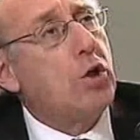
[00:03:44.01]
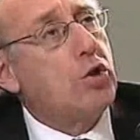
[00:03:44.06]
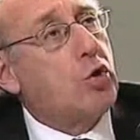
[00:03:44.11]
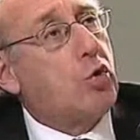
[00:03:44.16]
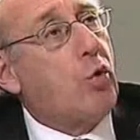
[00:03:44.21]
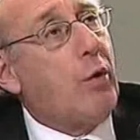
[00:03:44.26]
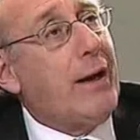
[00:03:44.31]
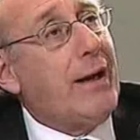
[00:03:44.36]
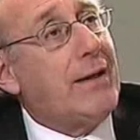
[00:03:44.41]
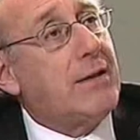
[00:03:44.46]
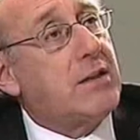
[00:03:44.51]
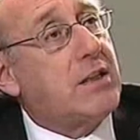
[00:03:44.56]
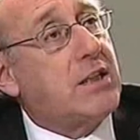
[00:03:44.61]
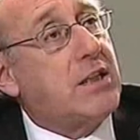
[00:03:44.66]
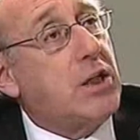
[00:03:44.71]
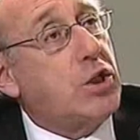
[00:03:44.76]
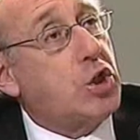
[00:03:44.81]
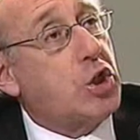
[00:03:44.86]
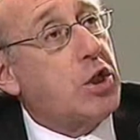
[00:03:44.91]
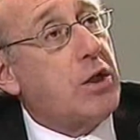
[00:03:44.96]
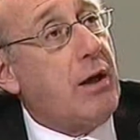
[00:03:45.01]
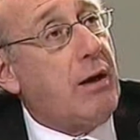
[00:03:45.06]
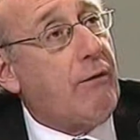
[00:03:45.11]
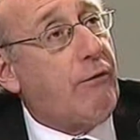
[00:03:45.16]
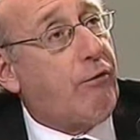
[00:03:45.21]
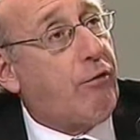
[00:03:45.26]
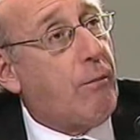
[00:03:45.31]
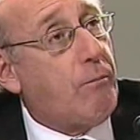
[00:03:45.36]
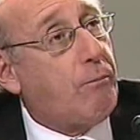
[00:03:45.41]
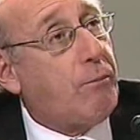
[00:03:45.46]

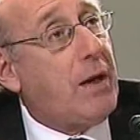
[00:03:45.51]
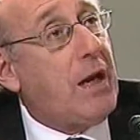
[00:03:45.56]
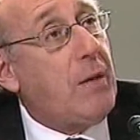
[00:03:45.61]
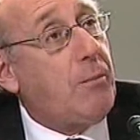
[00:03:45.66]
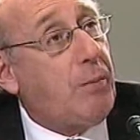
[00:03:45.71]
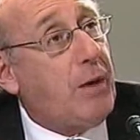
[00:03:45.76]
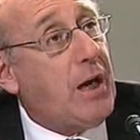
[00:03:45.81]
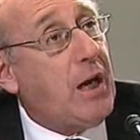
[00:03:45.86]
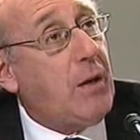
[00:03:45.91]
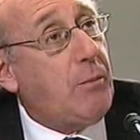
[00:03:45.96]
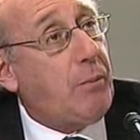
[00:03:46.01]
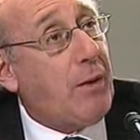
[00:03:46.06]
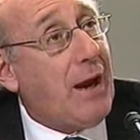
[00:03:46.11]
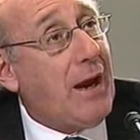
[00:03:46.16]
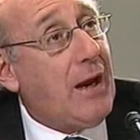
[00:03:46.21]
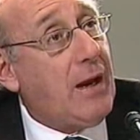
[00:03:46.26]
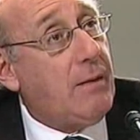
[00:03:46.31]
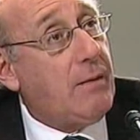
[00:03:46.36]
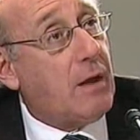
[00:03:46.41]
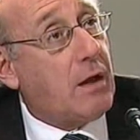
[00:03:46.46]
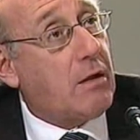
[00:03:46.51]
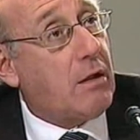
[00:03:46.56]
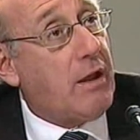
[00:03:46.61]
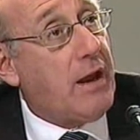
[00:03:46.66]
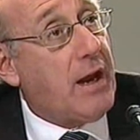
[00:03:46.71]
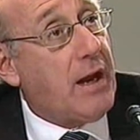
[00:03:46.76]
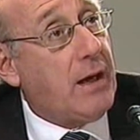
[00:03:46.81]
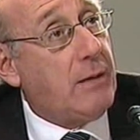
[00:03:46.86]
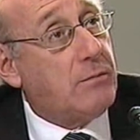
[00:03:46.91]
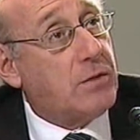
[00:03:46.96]
transitioning from BP paying the
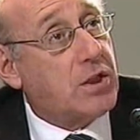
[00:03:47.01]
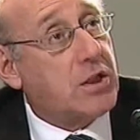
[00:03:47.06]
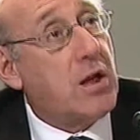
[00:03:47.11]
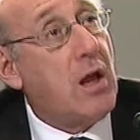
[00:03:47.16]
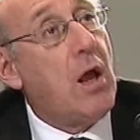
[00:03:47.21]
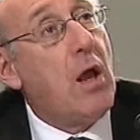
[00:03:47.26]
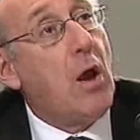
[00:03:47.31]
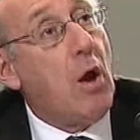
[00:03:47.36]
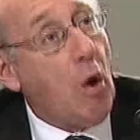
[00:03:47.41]
claims